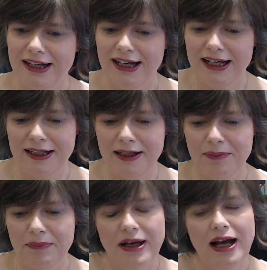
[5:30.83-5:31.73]

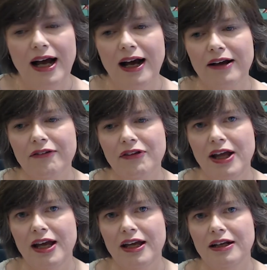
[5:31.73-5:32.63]
And
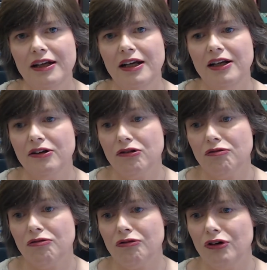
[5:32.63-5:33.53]
then it
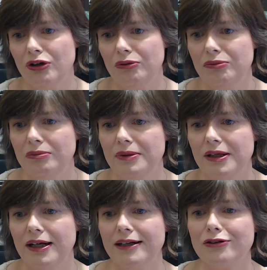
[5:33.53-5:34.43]
grew
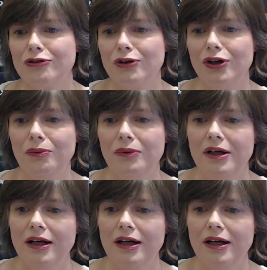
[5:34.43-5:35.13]
and grew,